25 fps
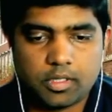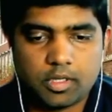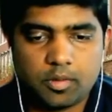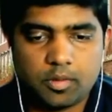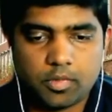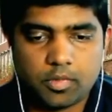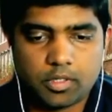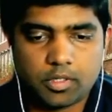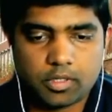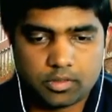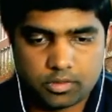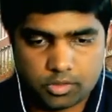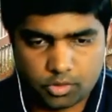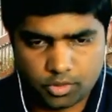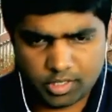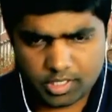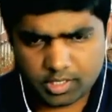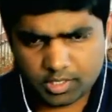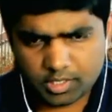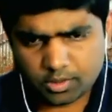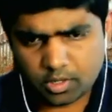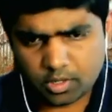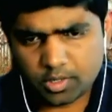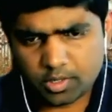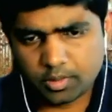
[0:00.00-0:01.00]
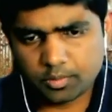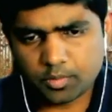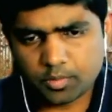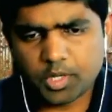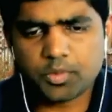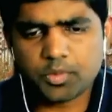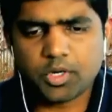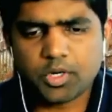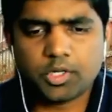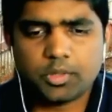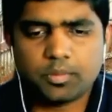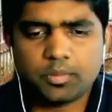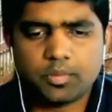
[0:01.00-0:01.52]
so it
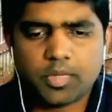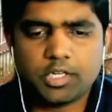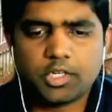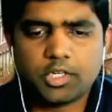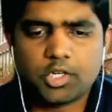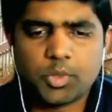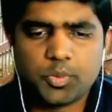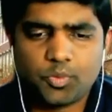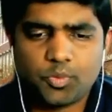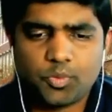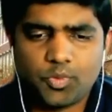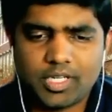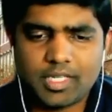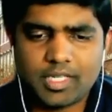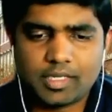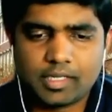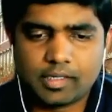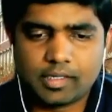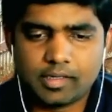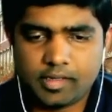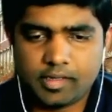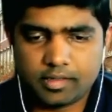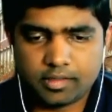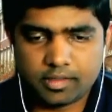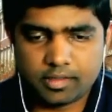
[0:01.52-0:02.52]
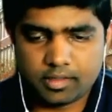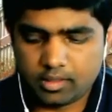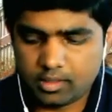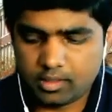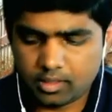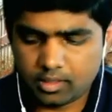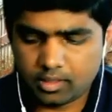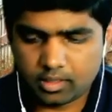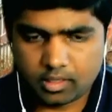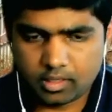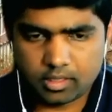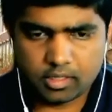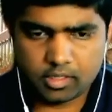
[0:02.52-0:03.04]
might not be very clear.
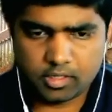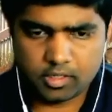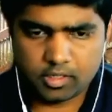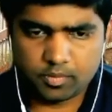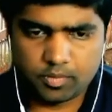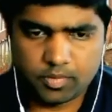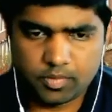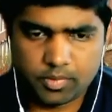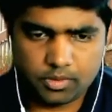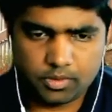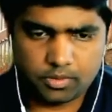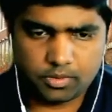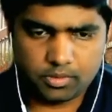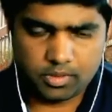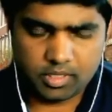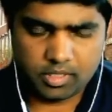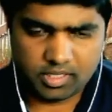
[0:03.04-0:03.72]
There is